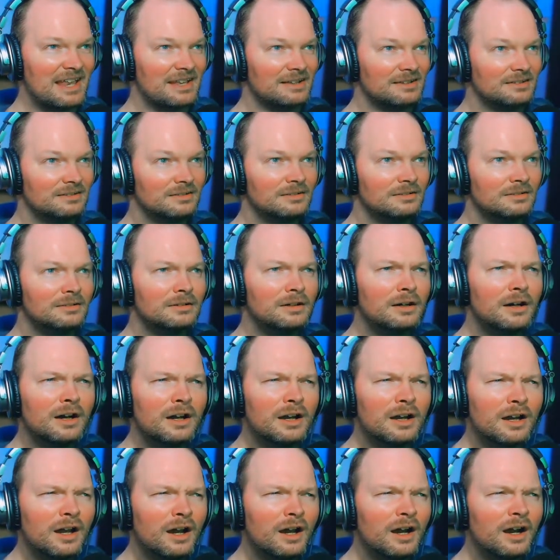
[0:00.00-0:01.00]
Oh shit! Oh fuck! Oh
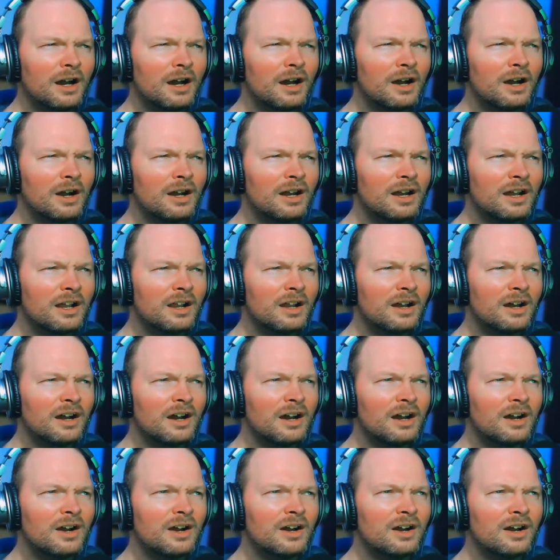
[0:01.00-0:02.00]
shit! Oh fuck! Oh fit! Oh
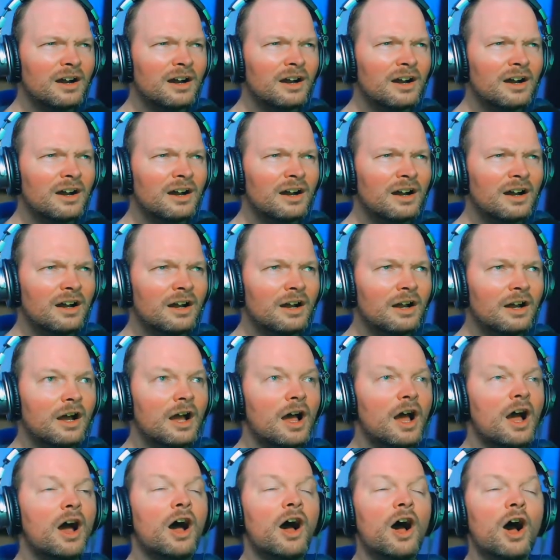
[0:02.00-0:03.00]
shuck!
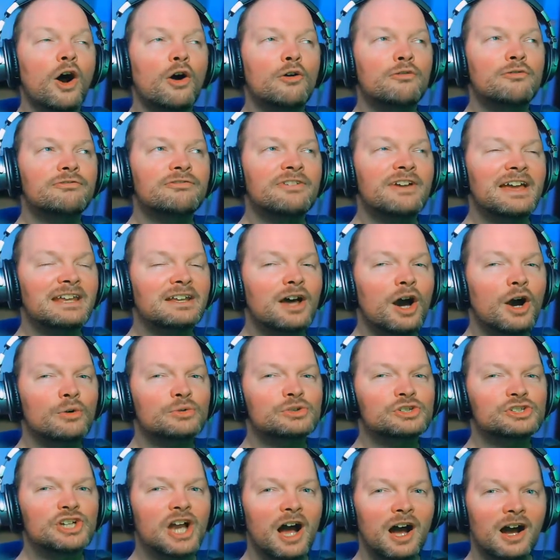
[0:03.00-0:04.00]
Oh fit! Oh
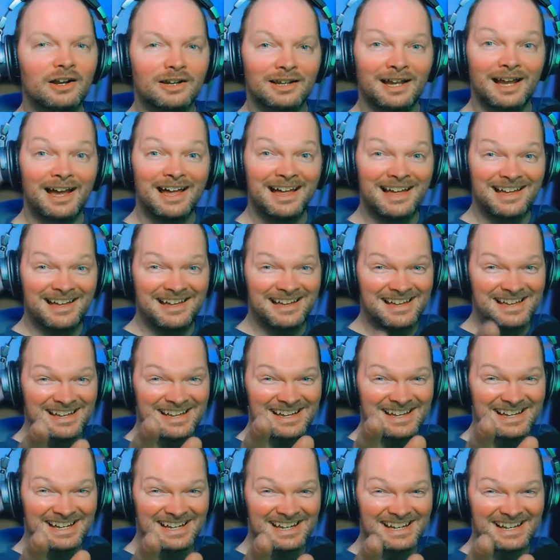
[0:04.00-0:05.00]
shuck! Ah,
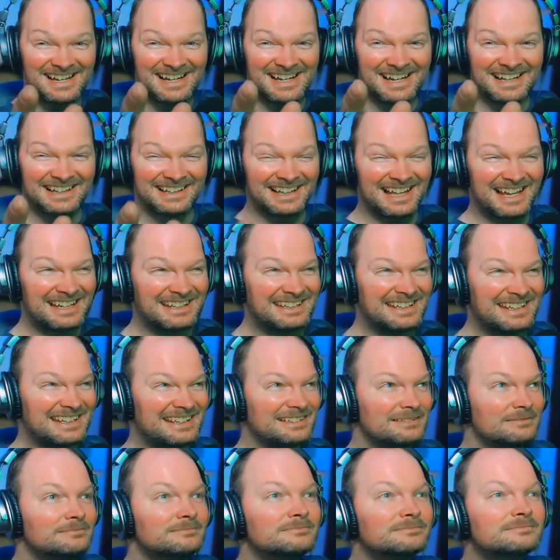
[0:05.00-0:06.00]
I like Wait, it.
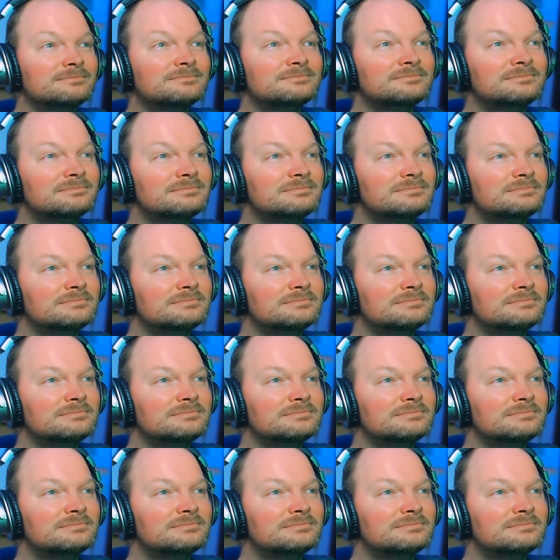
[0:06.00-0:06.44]
Wait, I messed up.